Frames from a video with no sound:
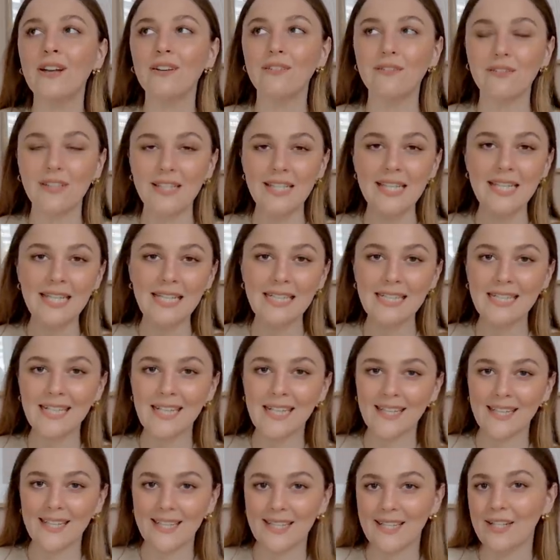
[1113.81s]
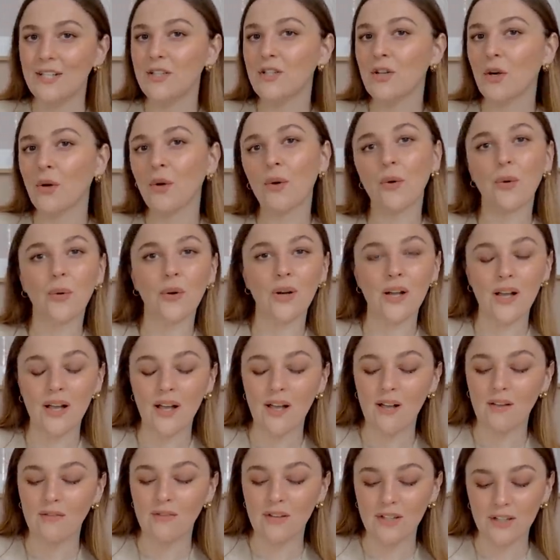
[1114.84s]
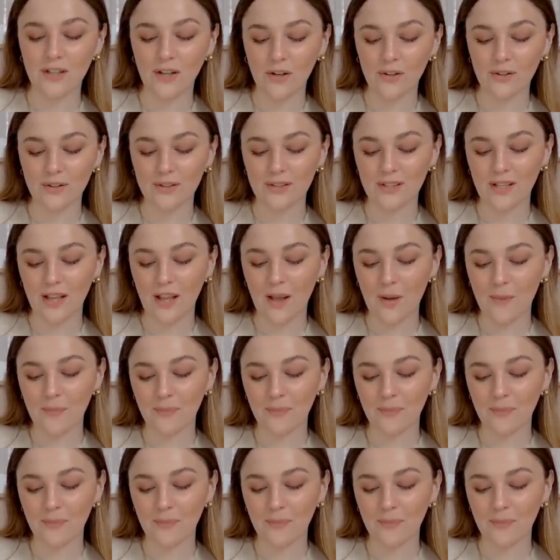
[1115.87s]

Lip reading: vegan keto videos.